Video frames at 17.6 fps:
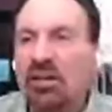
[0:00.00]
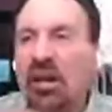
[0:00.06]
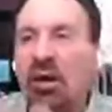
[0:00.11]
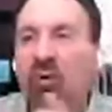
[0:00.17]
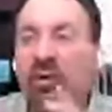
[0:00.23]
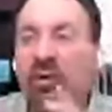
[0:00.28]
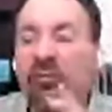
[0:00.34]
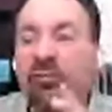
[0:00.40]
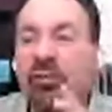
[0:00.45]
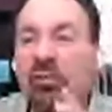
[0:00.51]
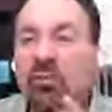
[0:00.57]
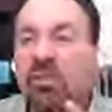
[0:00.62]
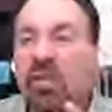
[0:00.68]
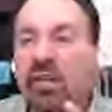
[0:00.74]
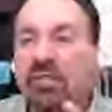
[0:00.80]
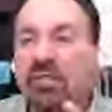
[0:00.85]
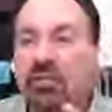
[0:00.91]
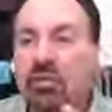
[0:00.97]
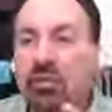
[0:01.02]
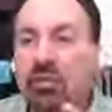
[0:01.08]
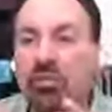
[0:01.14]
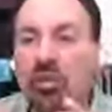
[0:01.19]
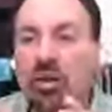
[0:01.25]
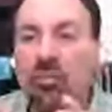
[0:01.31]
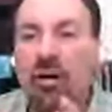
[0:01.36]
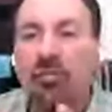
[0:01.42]
Now, if you would like to
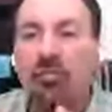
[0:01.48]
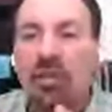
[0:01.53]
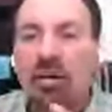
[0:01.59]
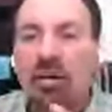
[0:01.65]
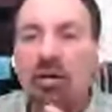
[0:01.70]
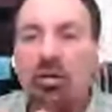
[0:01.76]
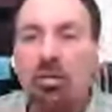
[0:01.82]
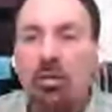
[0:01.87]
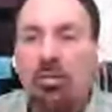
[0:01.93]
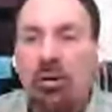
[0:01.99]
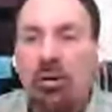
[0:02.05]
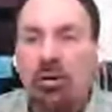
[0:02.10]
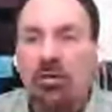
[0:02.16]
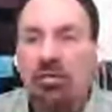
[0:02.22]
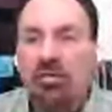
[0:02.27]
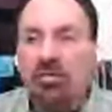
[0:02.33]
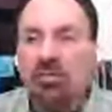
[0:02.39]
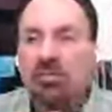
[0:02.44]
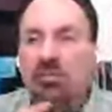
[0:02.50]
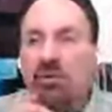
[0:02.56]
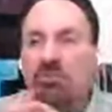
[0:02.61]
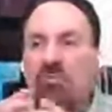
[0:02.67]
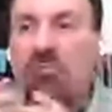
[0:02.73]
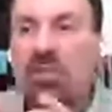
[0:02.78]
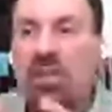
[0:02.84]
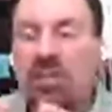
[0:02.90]
learn more about medical preparedness
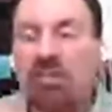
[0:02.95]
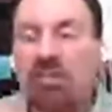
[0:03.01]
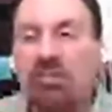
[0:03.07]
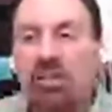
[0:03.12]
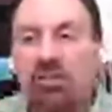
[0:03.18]
from me,